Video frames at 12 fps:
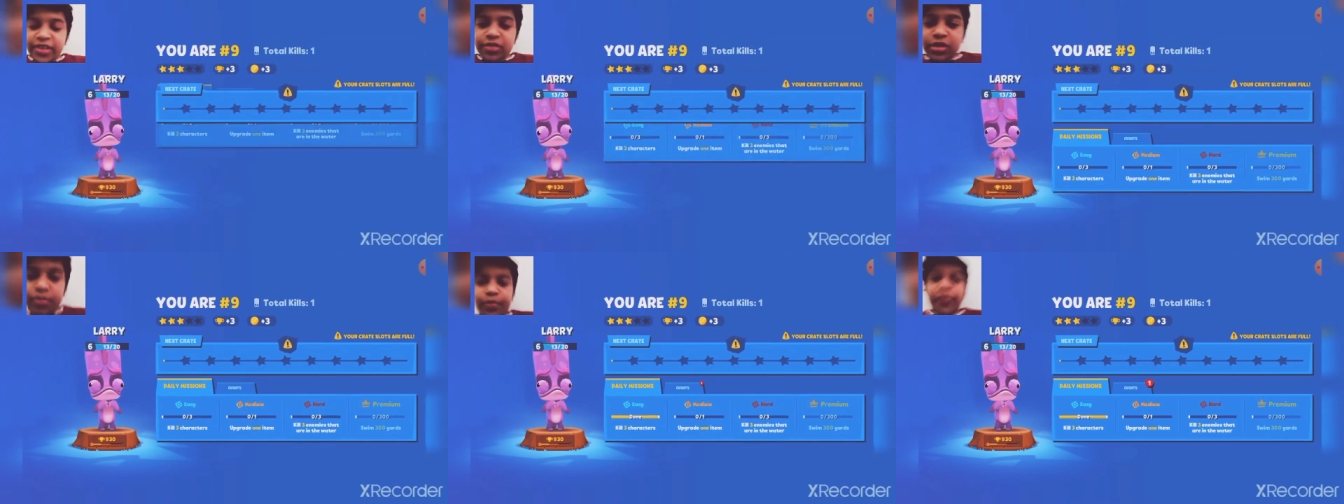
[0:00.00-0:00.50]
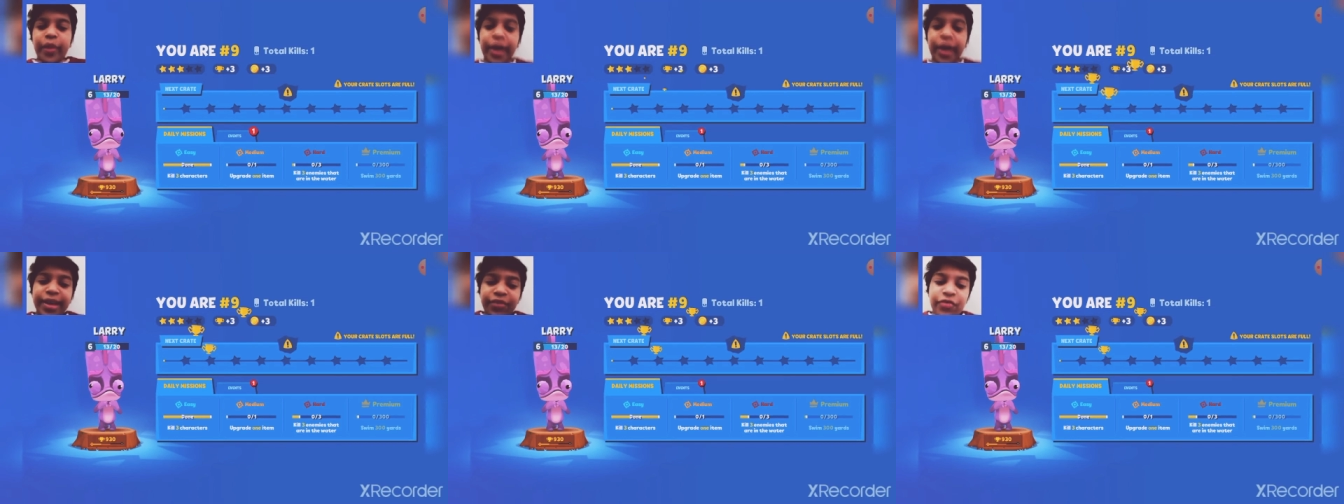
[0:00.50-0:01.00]
can
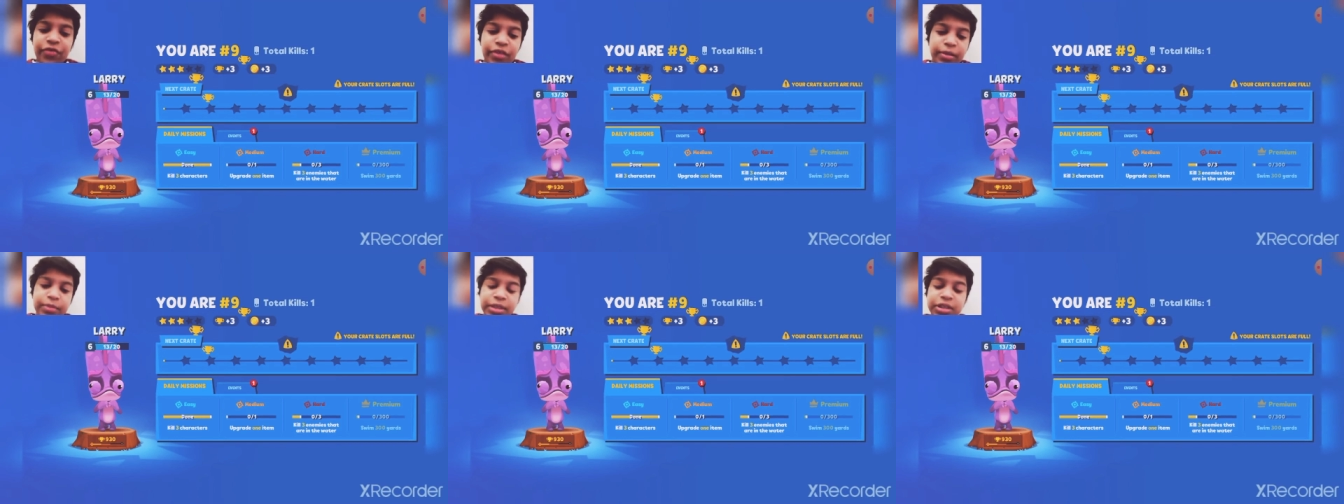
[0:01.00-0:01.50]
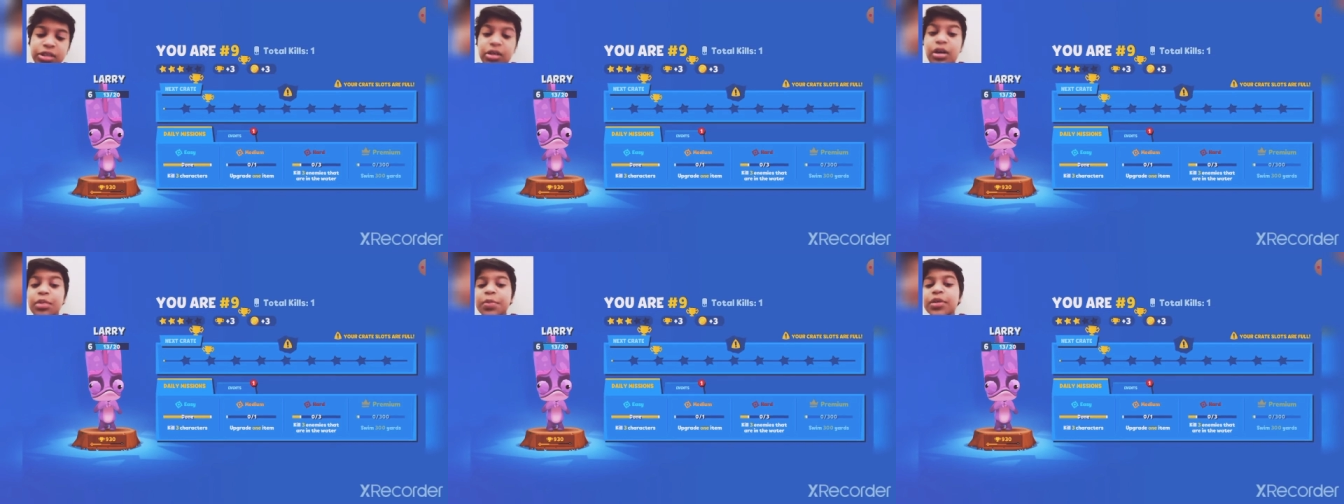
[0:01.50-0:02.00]
buy from the
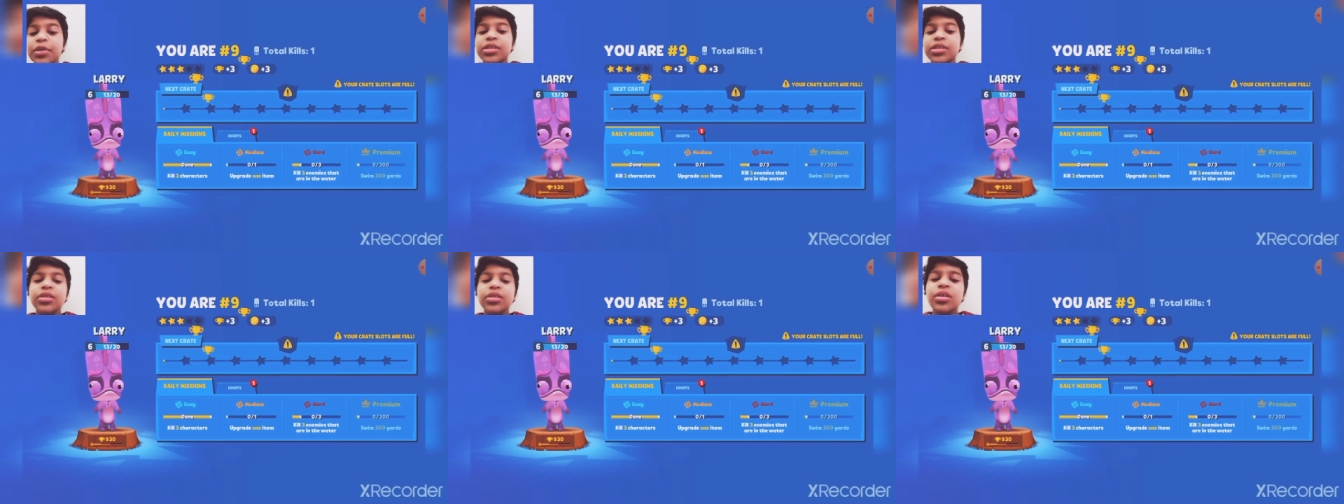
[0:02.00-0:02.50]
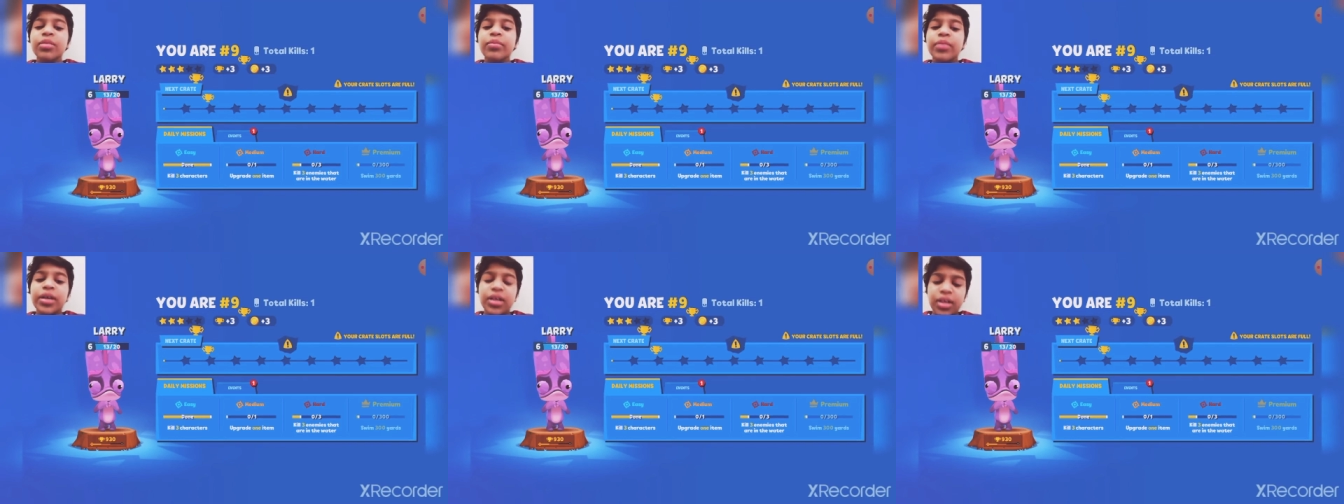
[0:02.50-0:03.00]
shop also. You can
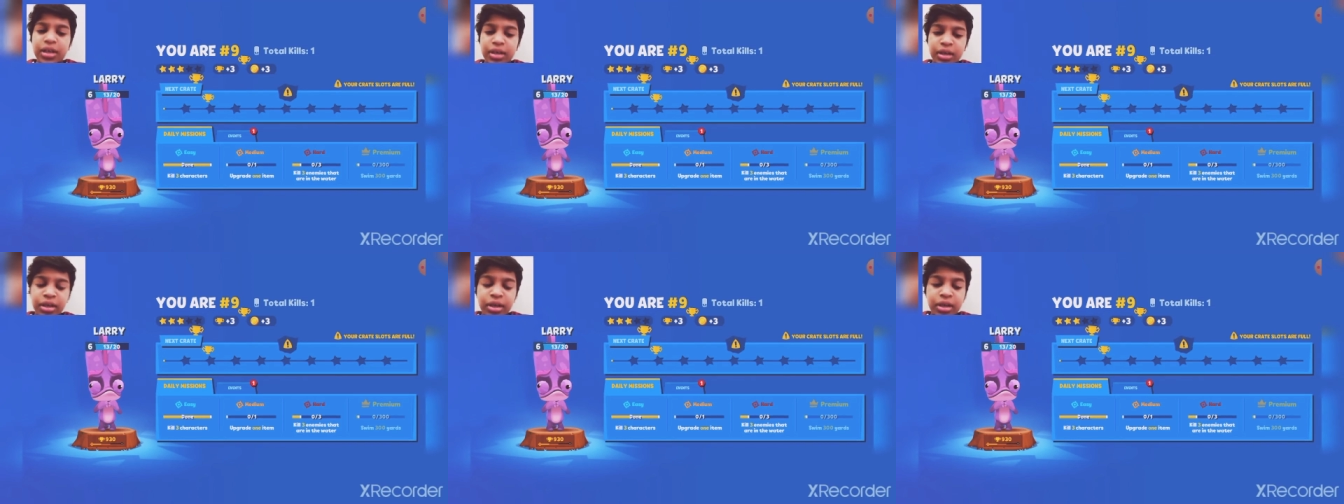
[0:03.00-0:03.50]
buy the,